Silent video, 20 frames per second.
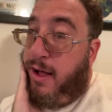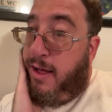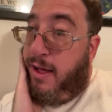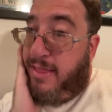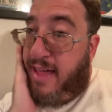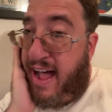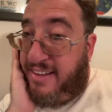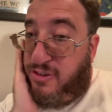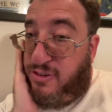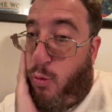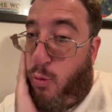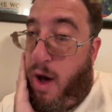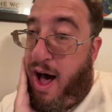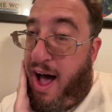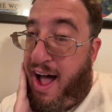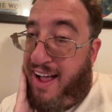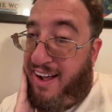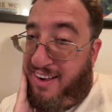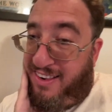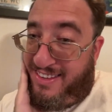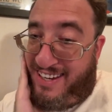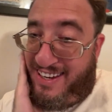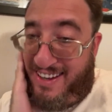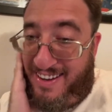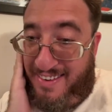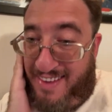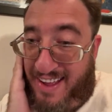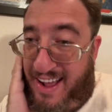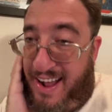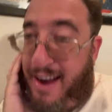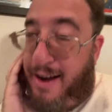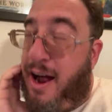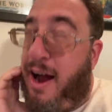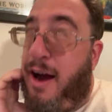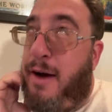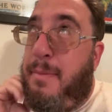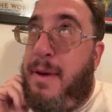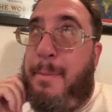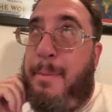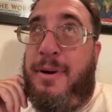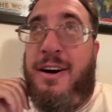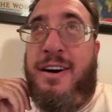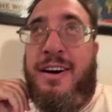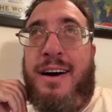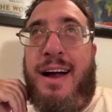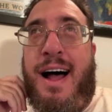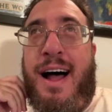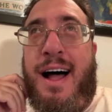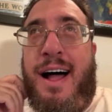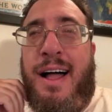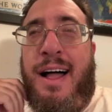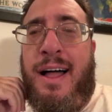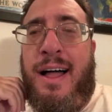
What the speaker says: that's wild. I remember,